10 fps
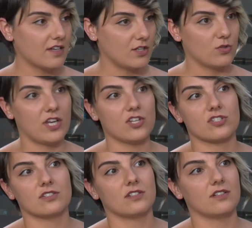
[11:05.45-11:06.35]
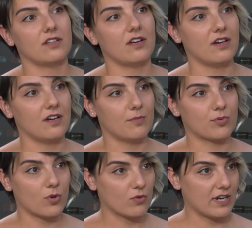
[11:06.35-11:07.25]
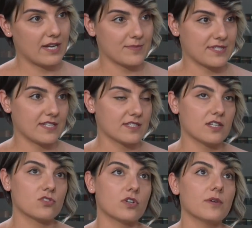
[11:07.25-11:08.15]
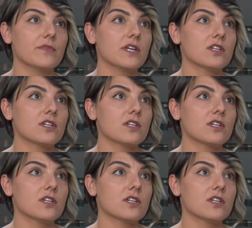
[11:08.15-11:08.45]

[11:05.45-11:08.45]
educational uh, programs, etc.